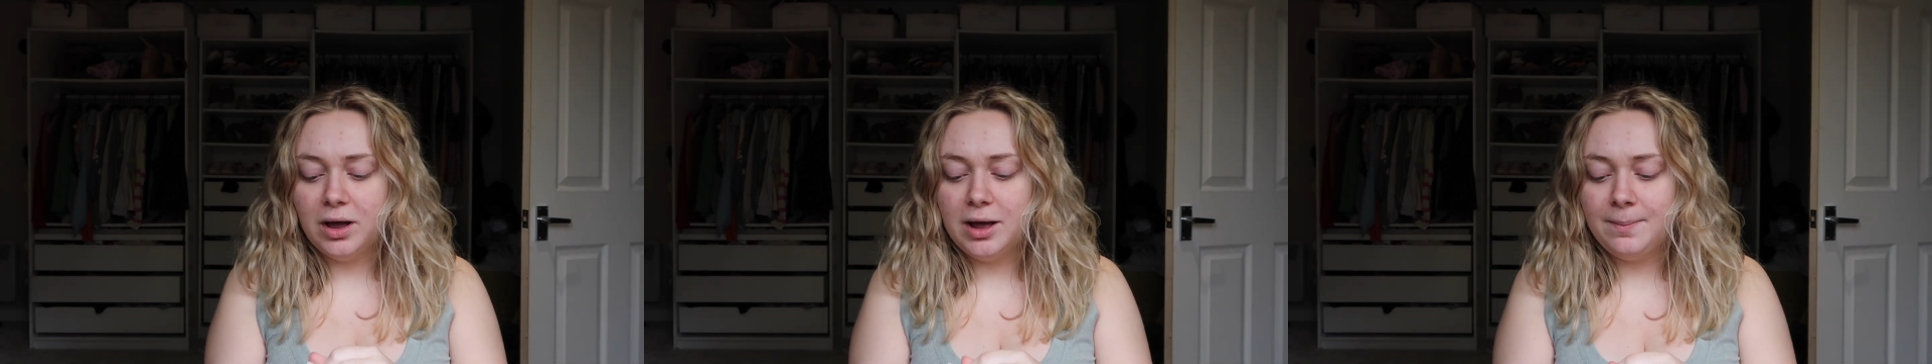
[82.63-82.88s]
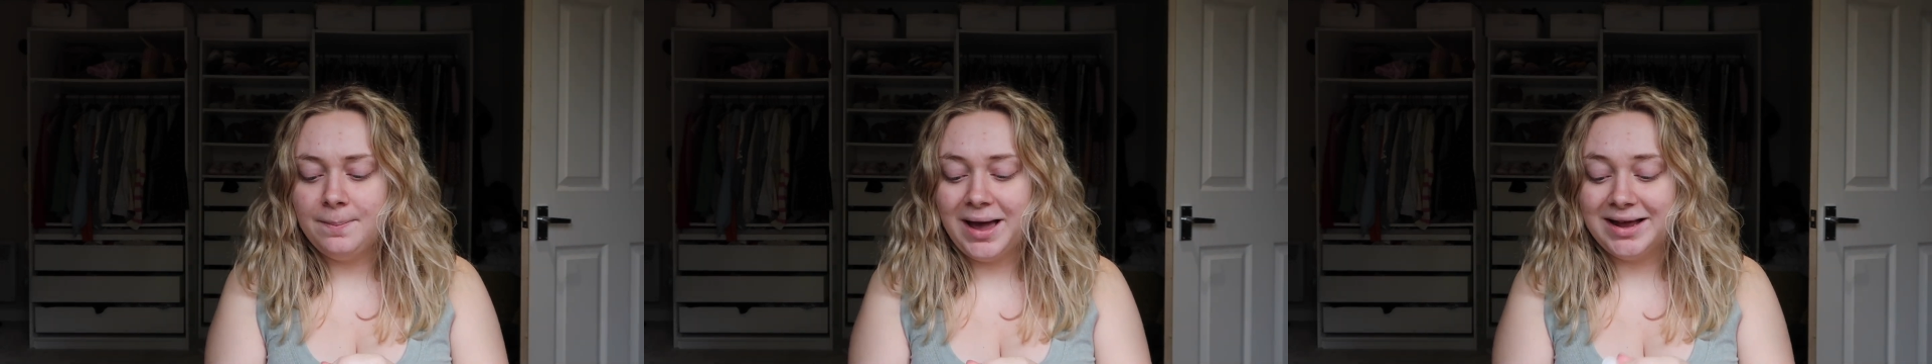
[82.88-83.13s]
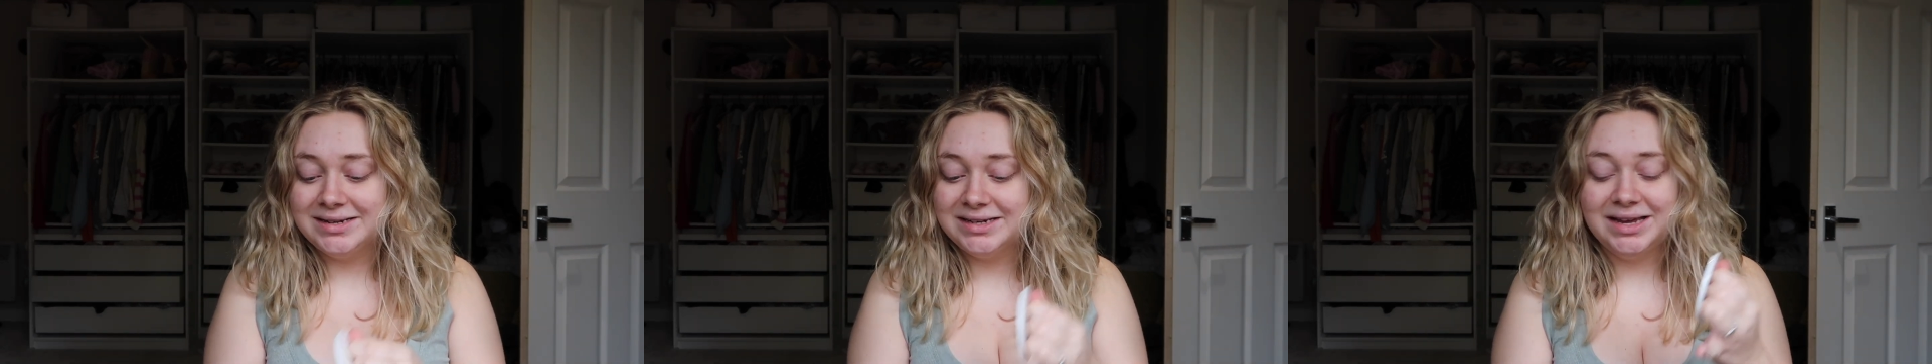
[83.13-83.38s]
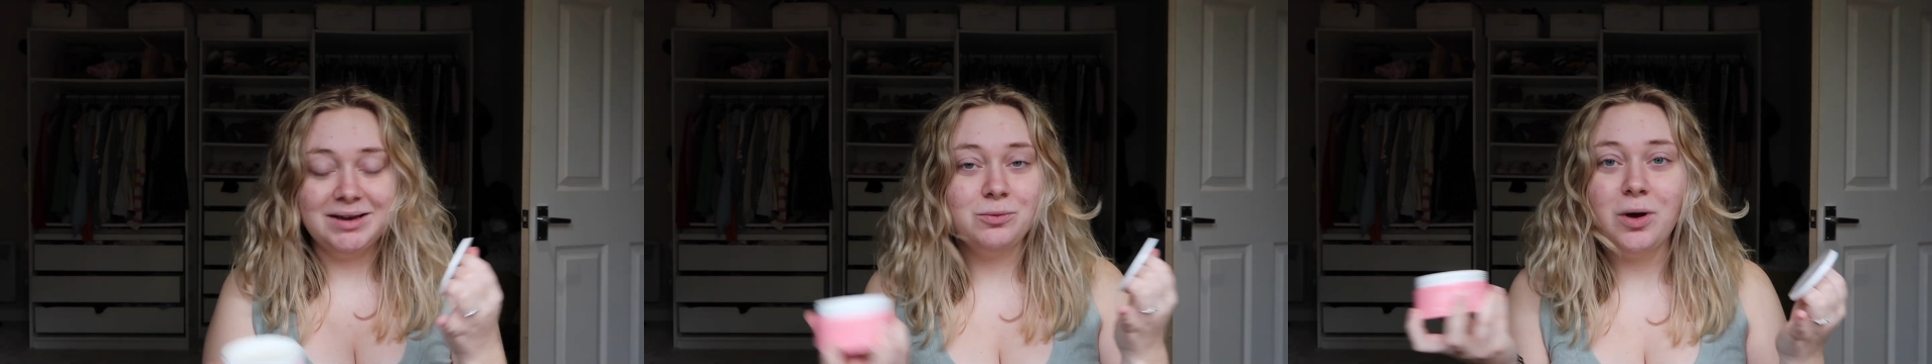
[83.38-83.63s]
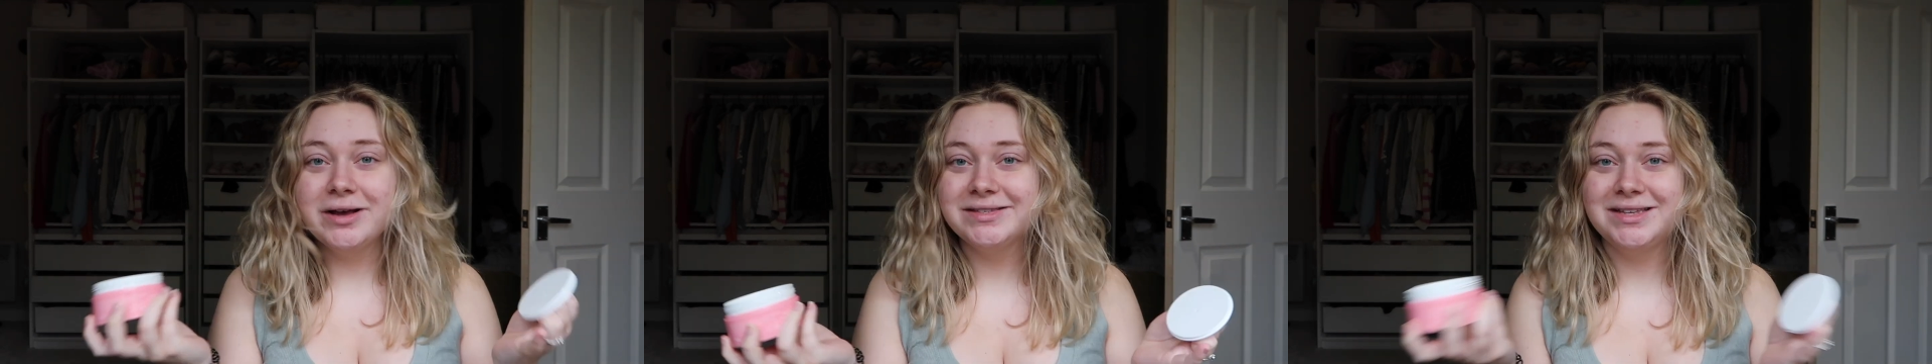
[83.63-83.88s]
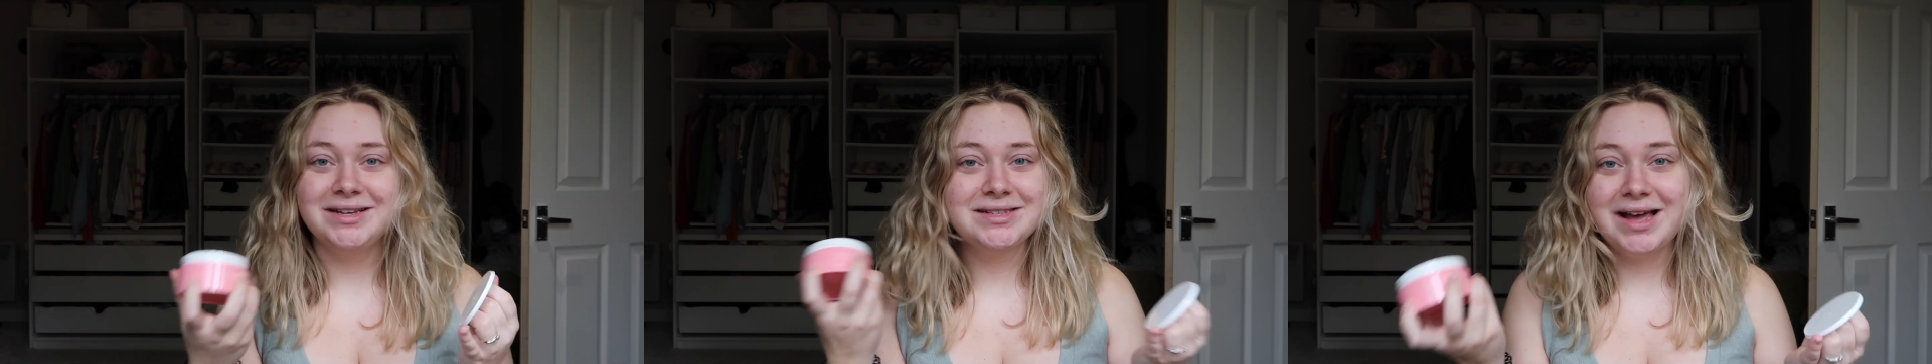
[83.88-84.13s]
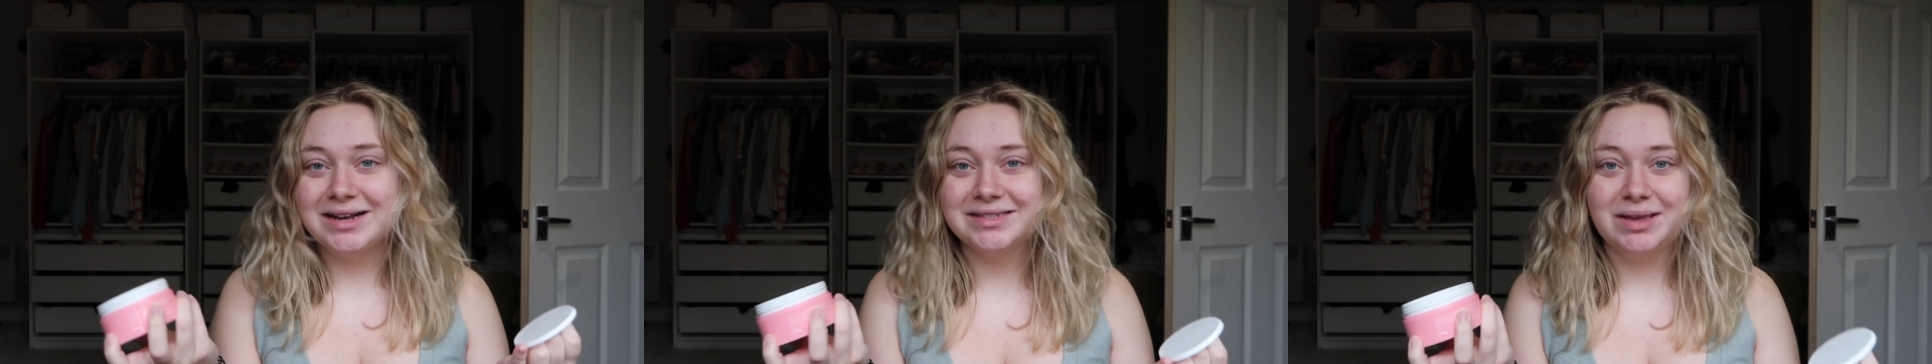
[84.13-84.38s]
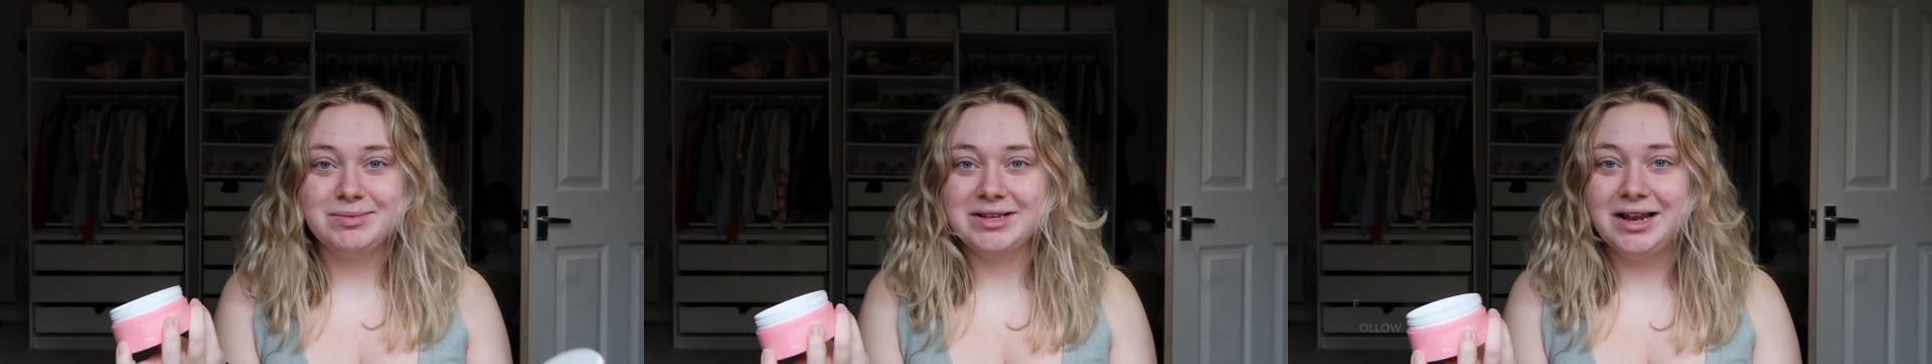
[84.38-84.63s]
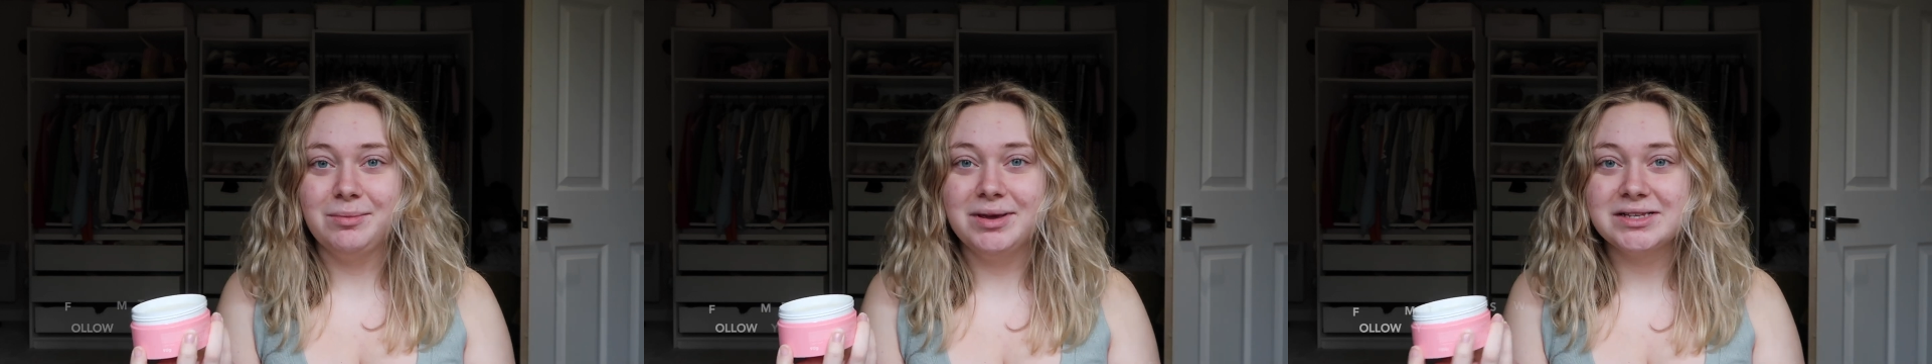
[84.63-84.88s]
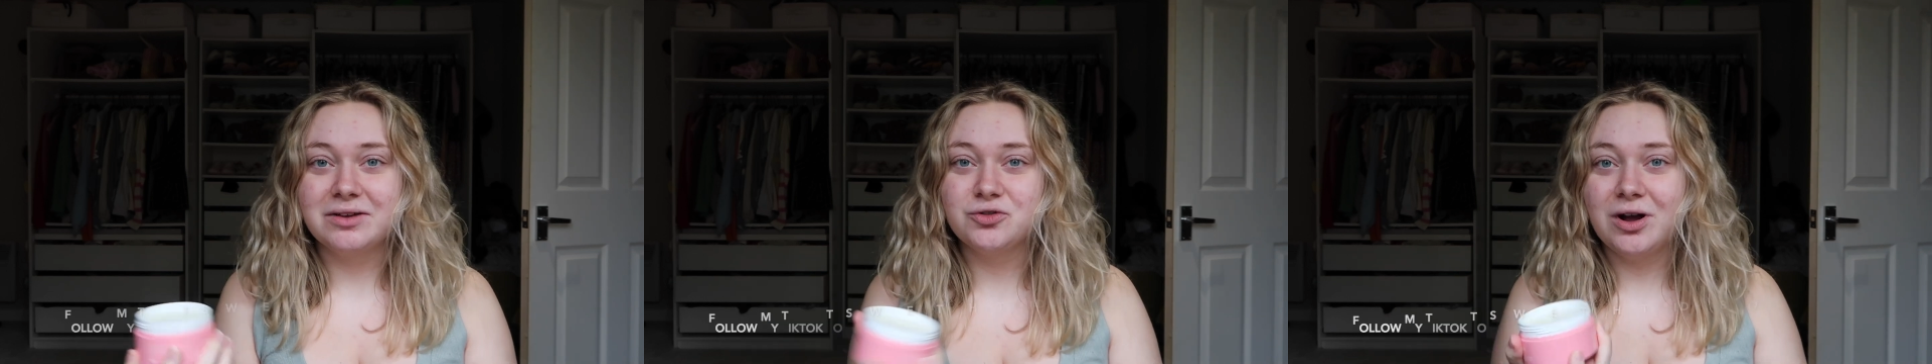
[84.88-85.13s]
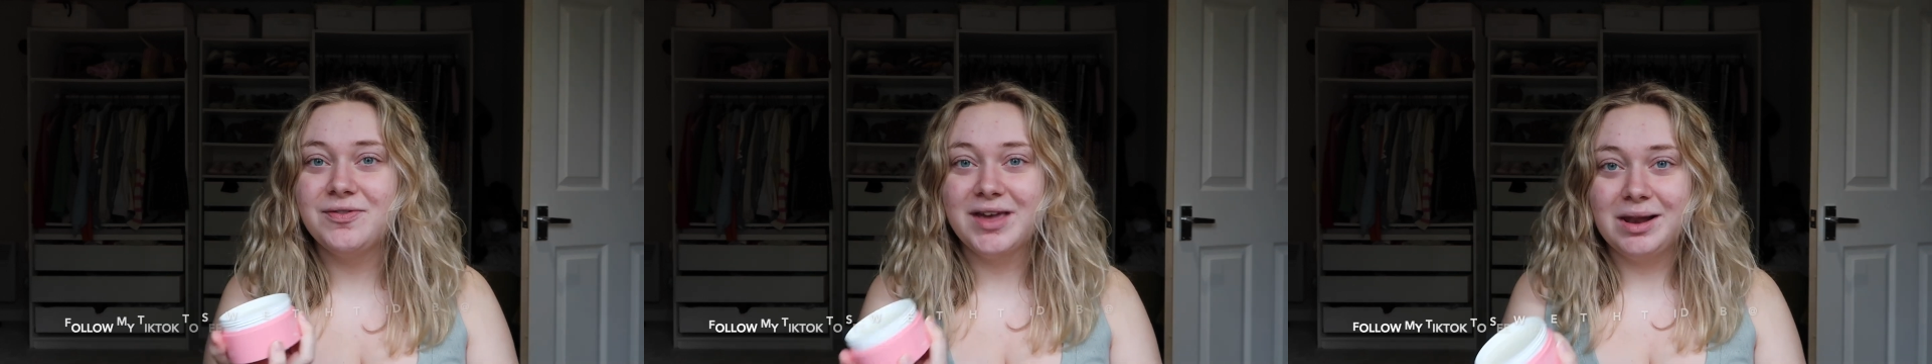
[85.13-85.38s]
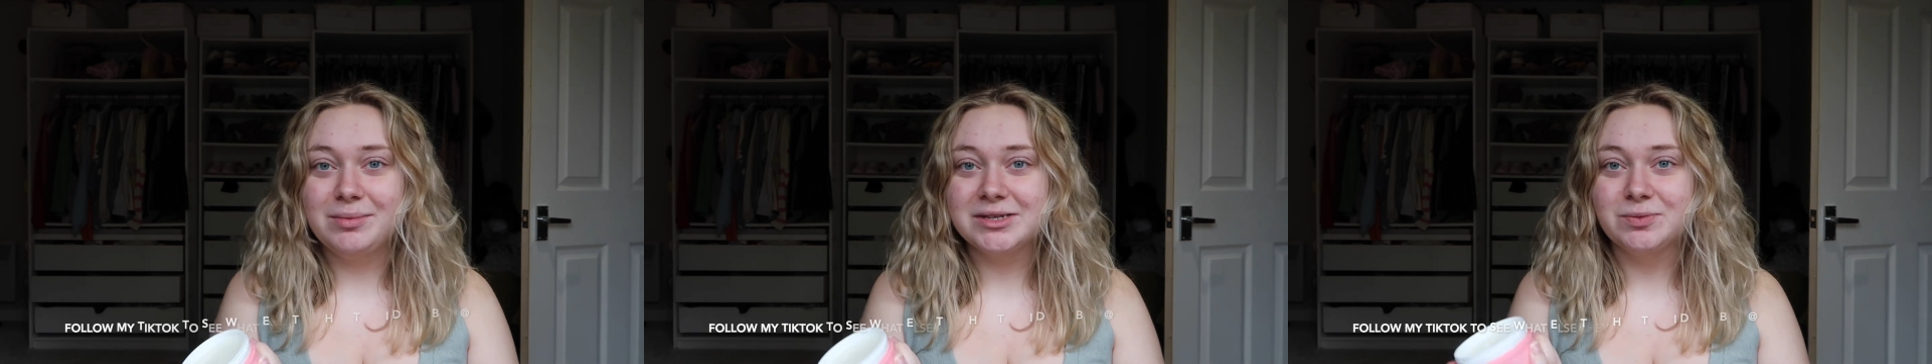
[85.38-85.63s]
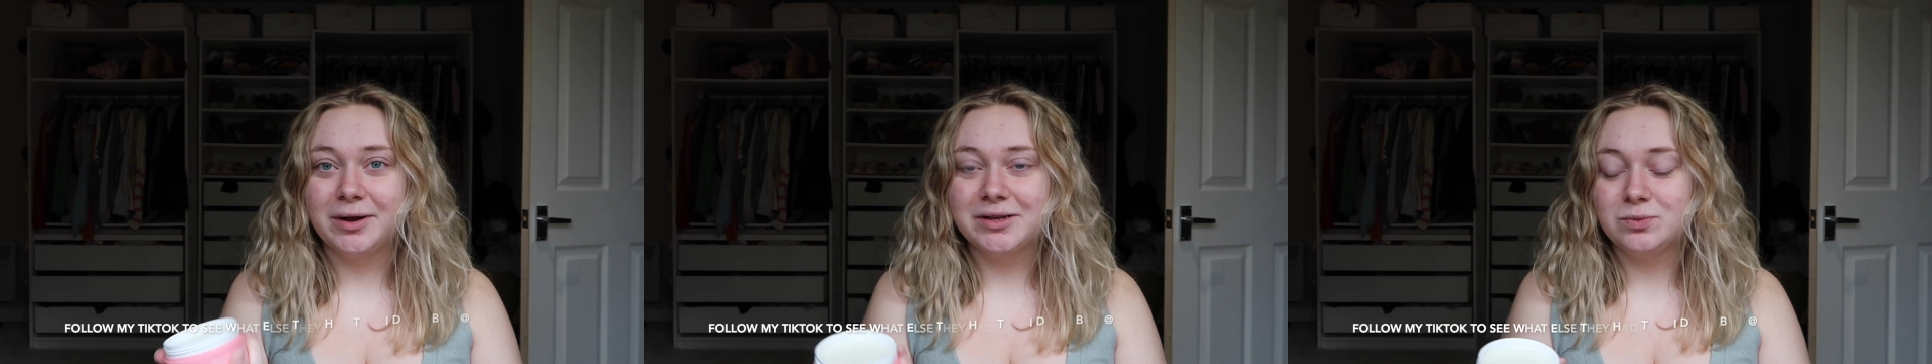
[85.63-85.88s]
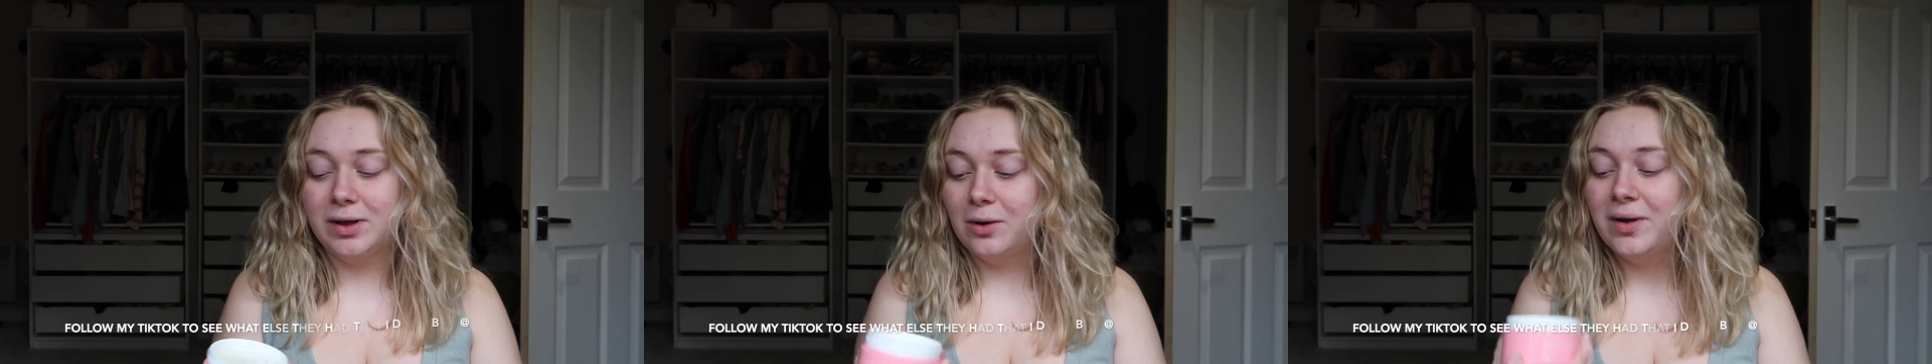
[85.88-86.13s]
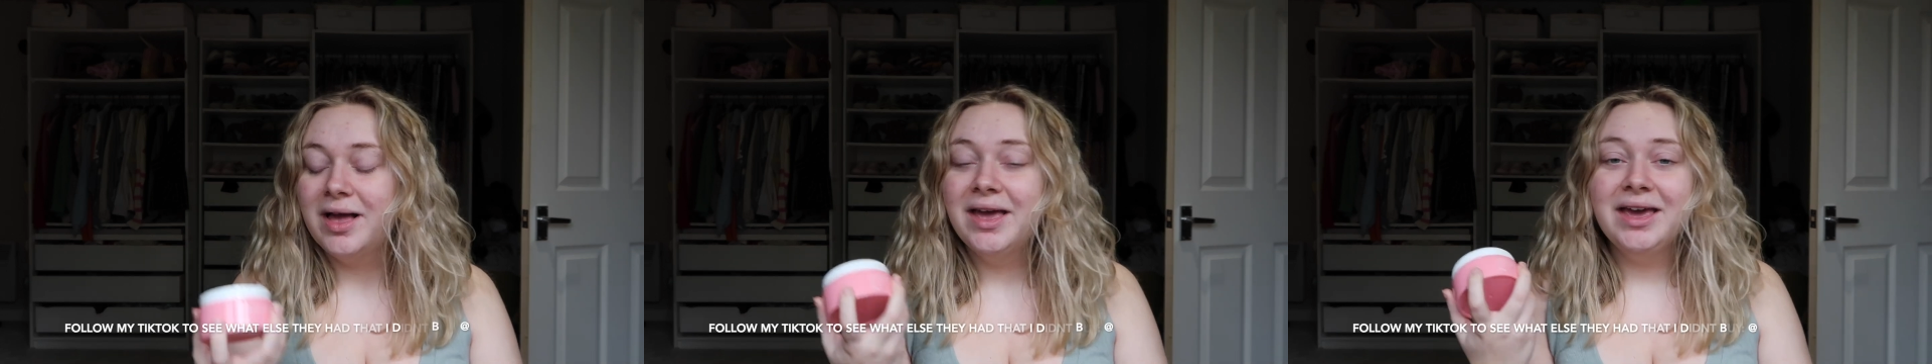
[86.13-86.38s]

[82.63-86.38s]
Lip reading: and it works the exact same as Elemis. I've tried the Elemis one as well.